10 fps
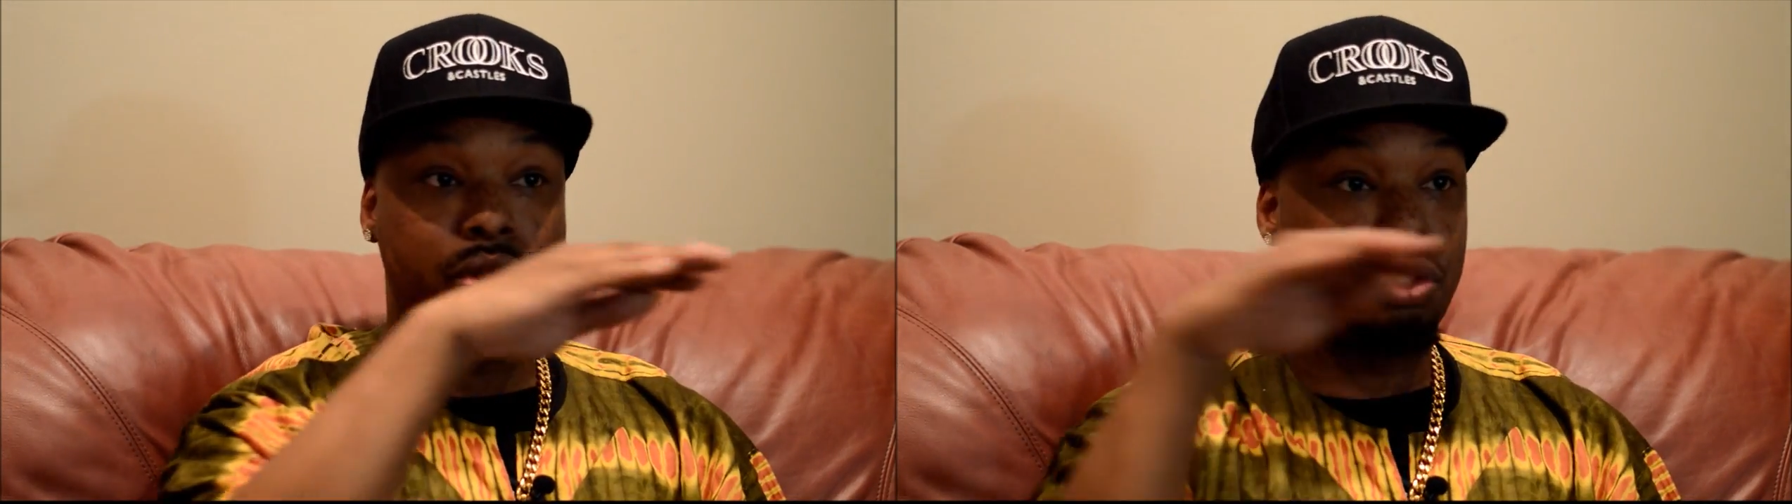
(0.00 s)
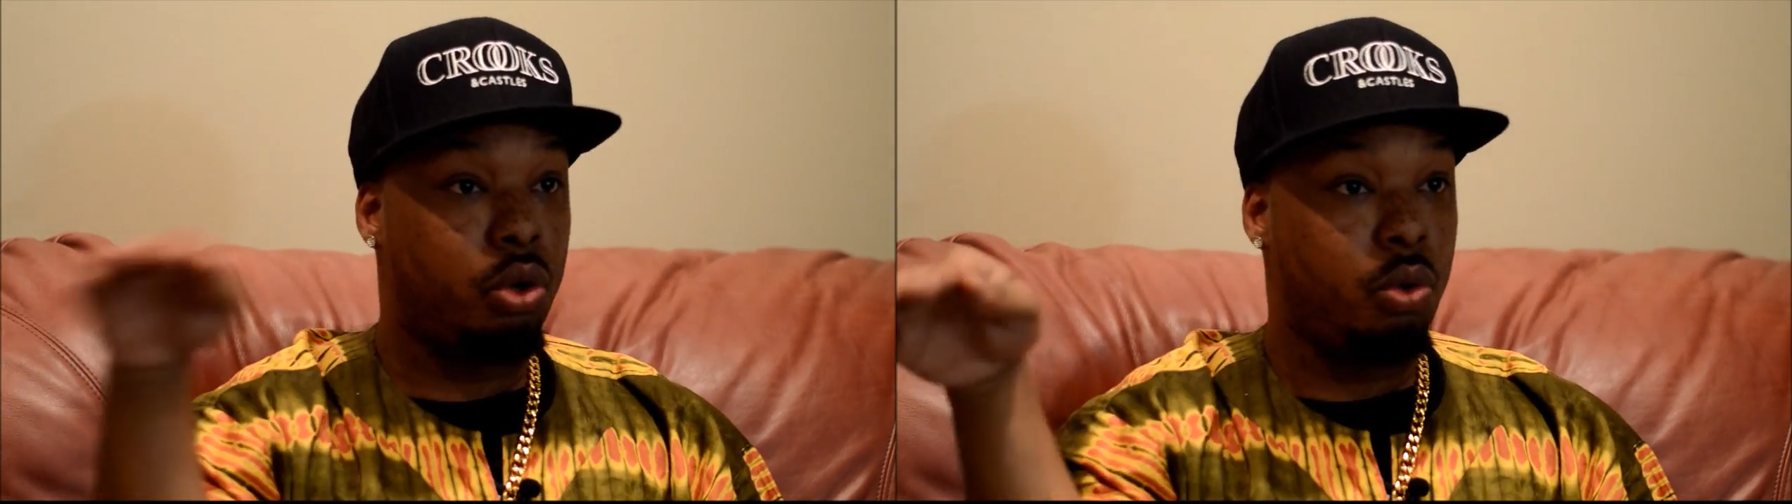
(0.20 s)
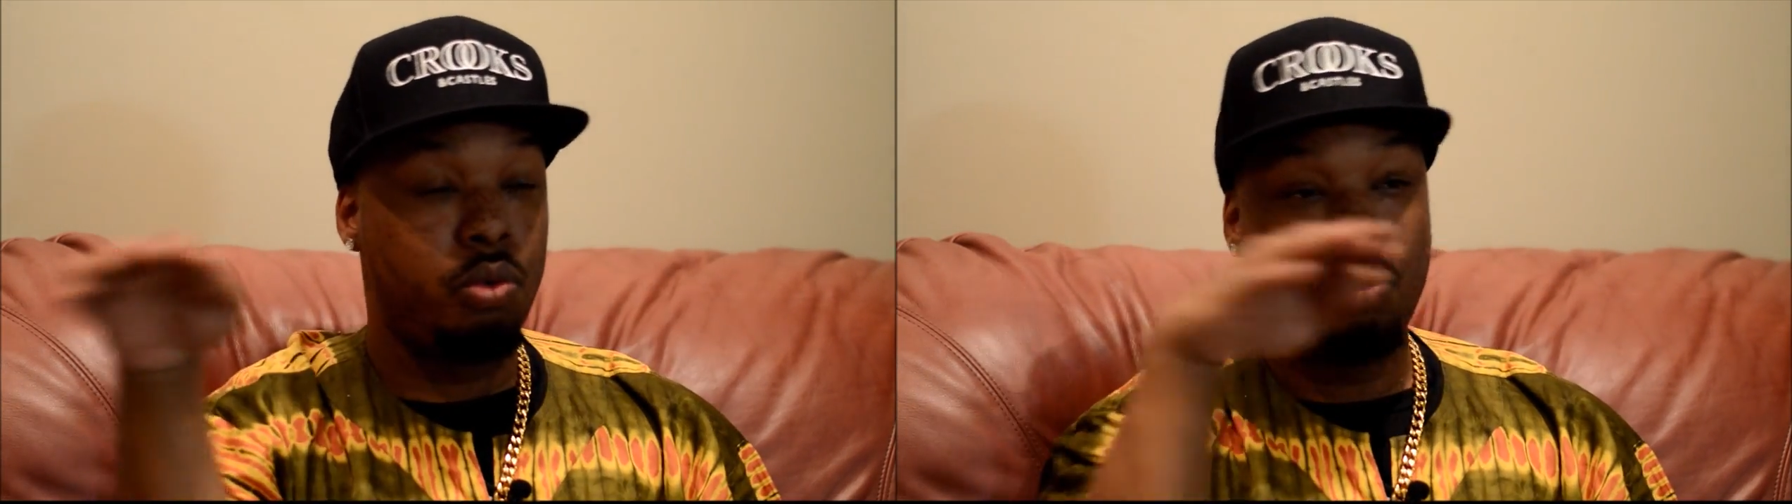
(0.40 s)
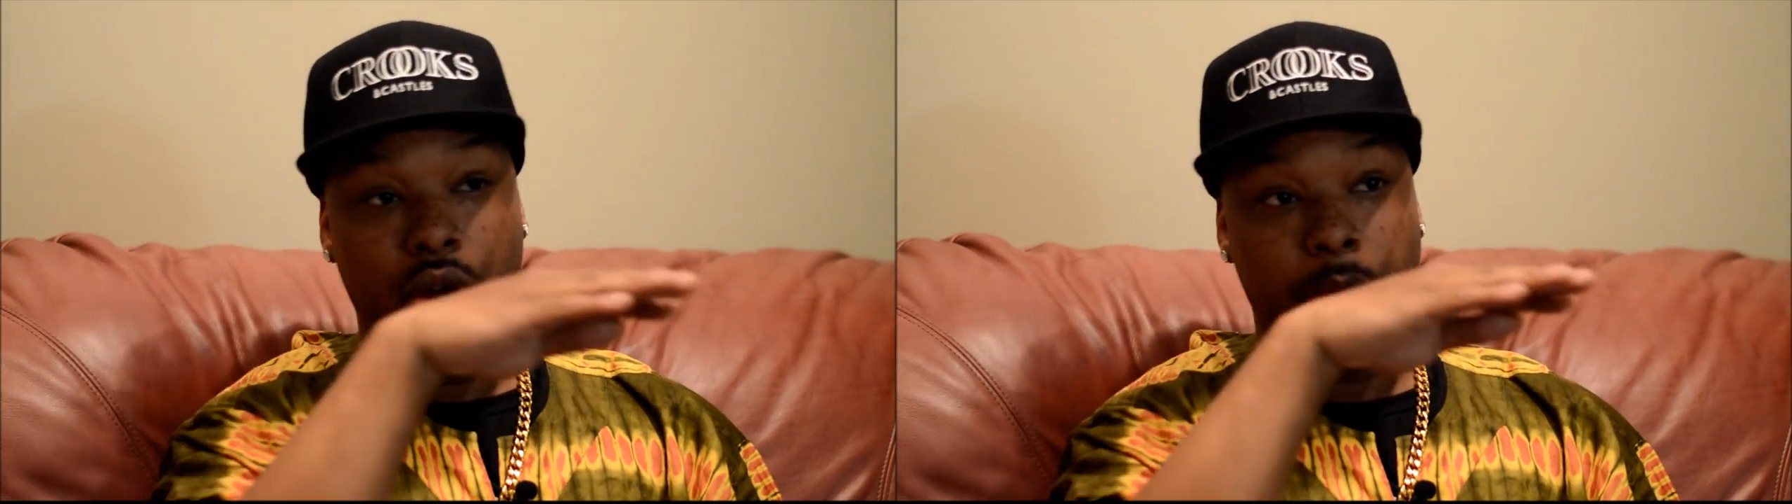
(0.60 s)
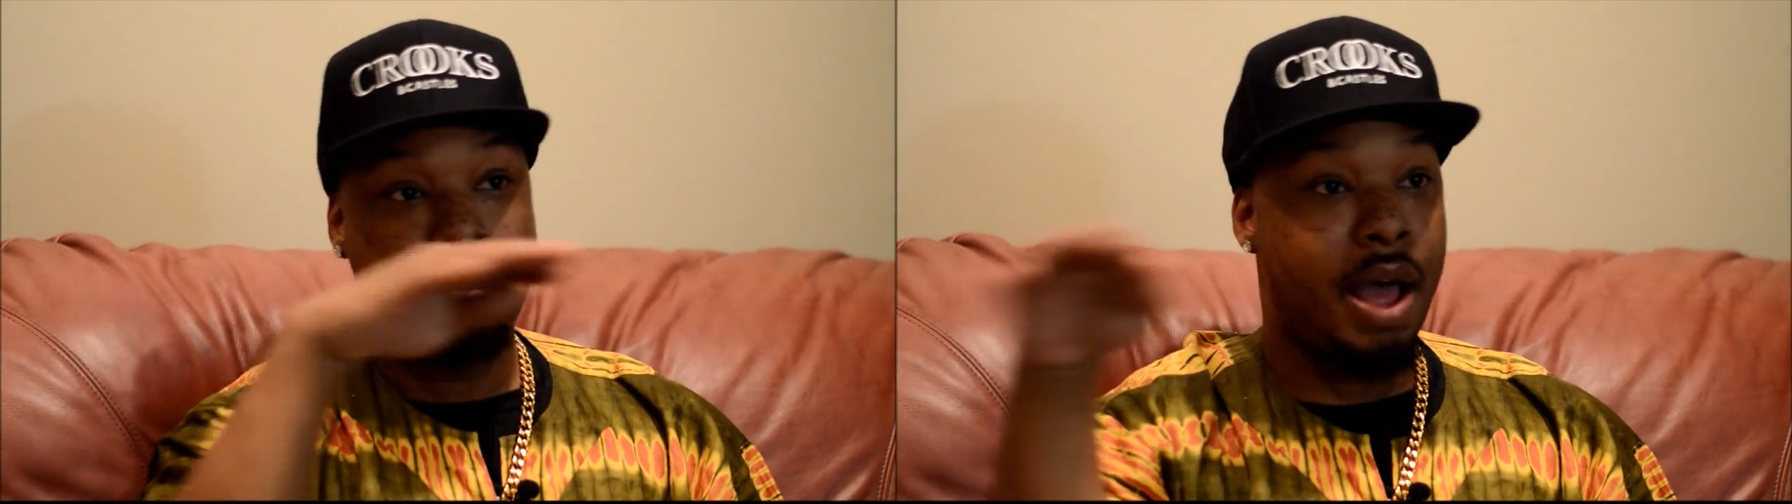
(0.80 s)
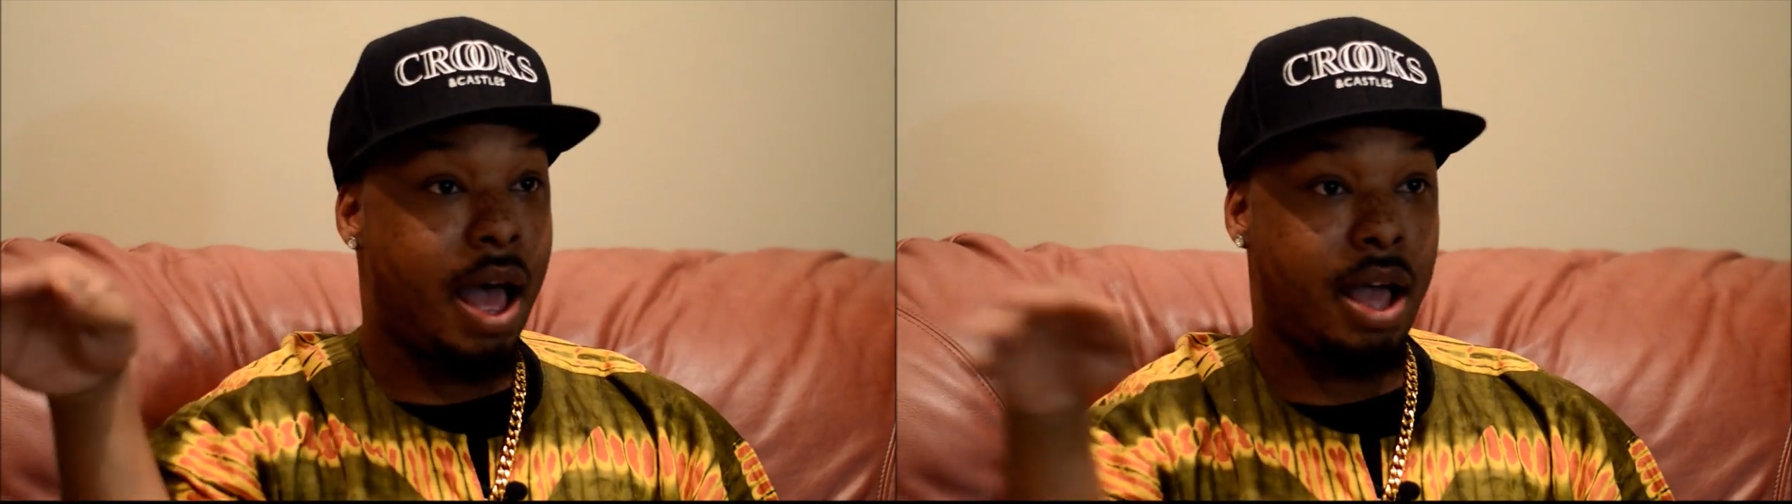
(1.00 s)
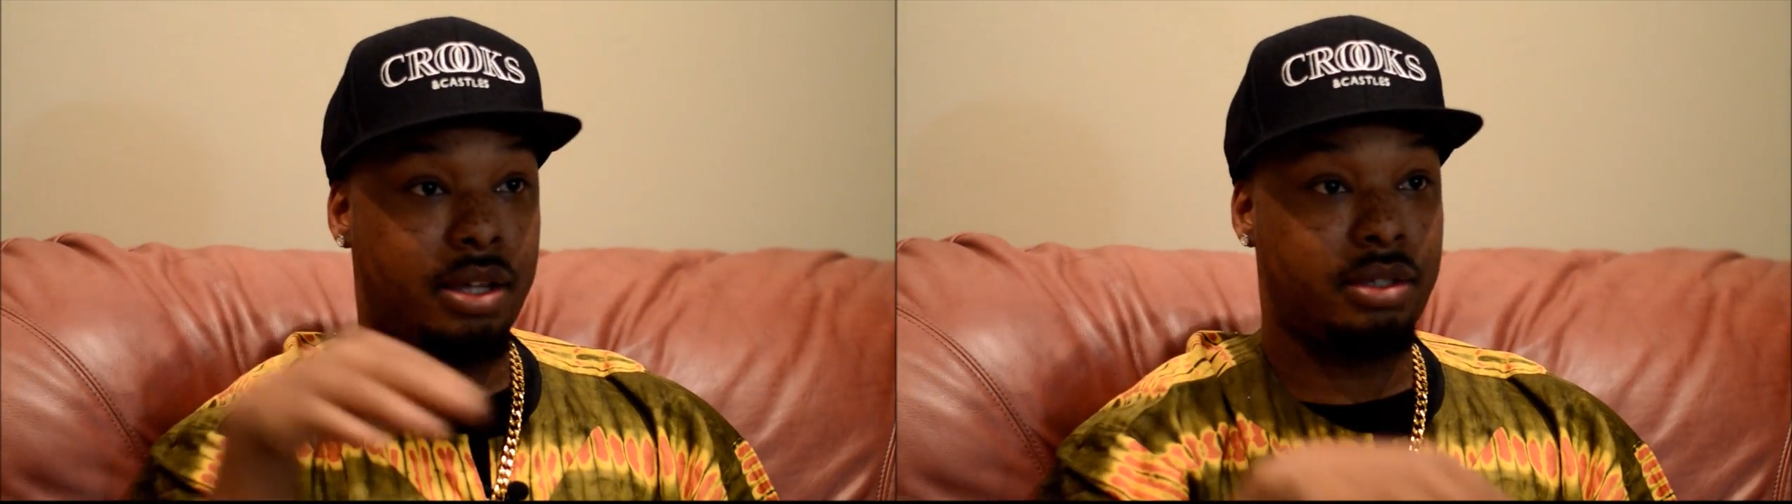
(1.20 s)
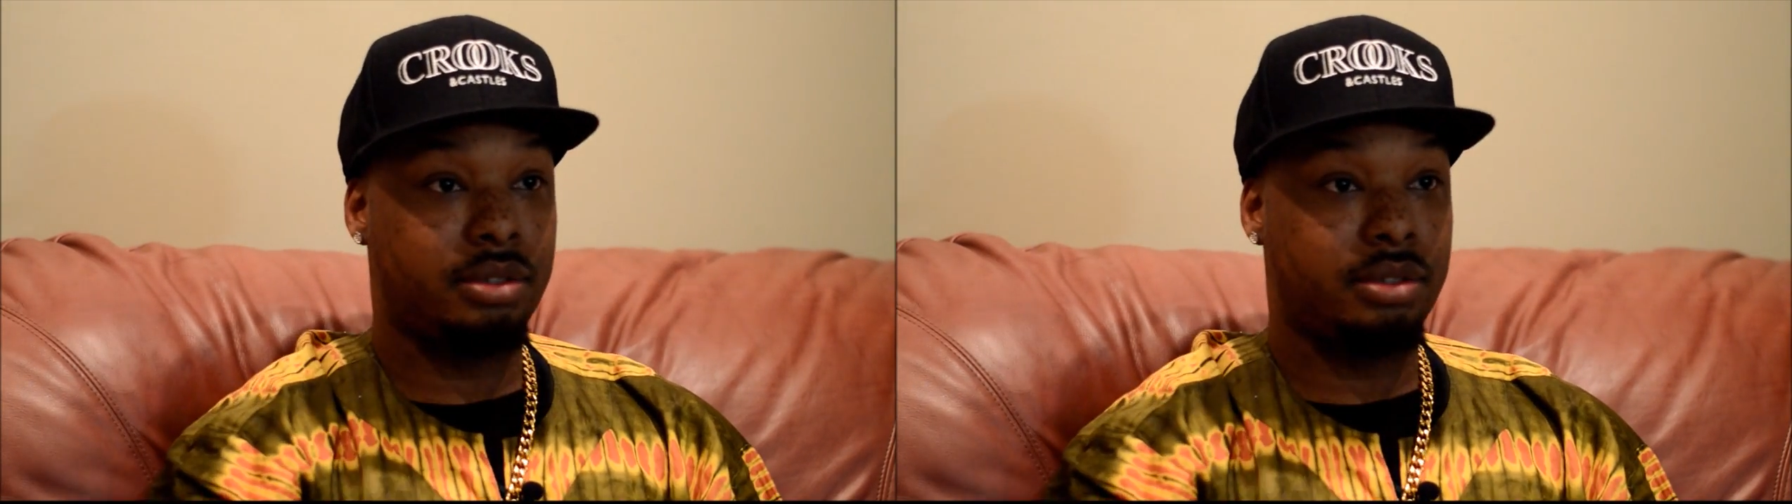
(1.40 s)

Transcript: Tupac.